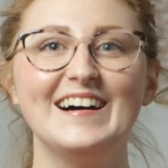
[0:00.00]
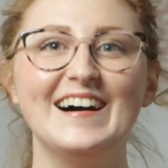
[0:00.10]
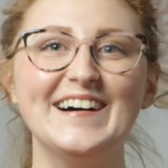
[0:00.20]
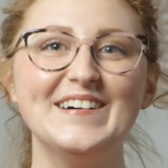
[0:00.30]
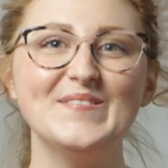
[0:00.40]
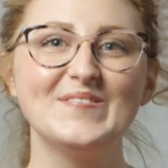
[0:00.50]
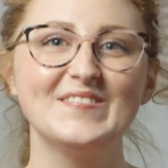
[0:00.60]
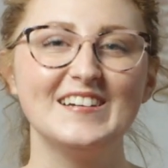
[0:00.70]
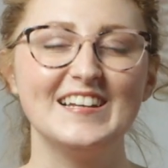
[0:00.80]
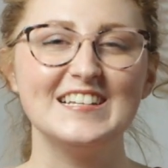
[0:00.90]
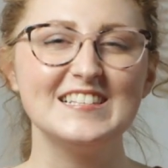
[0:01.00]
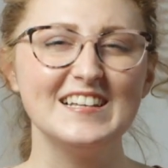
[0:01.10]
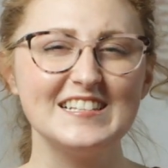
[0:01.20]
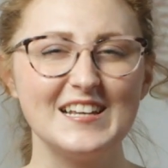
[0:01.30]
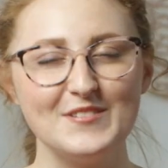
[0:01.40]
And I still
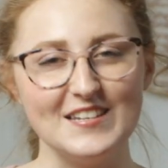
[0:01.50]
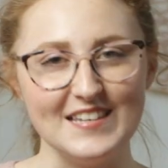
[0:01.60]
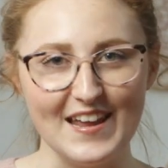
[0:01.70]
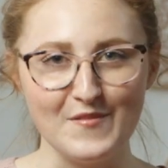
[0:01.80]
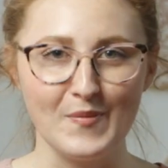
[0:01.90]
had time to knit,